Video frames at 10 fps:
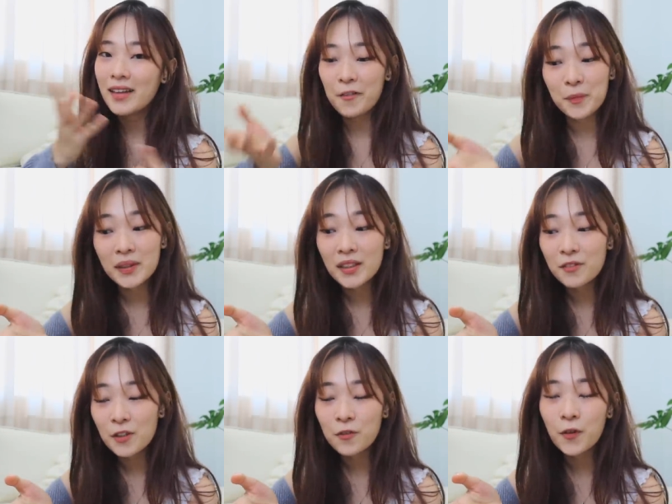have been
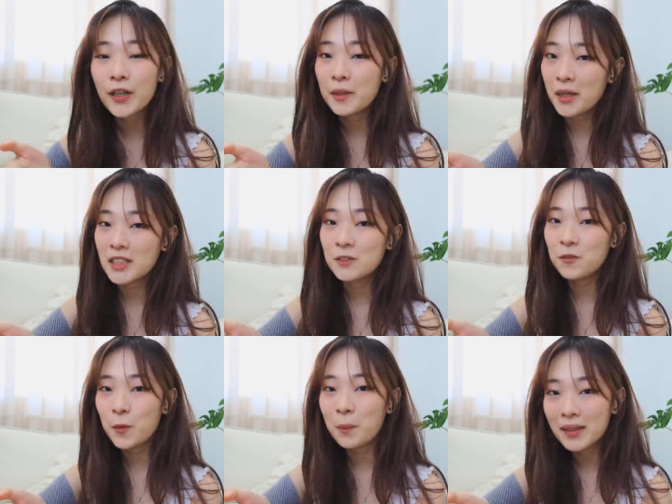loving for the past
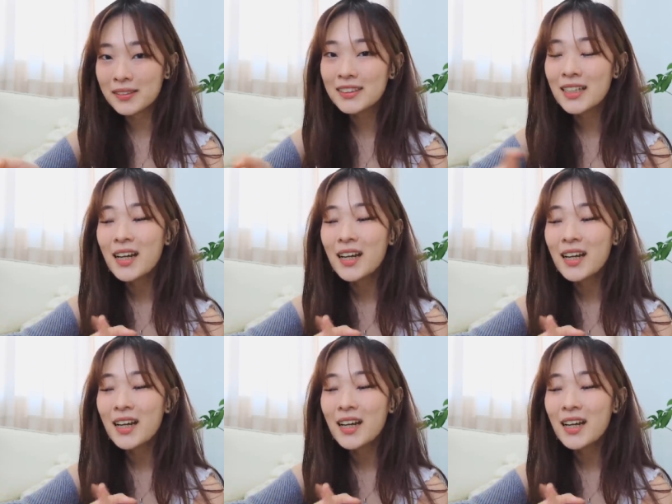few months.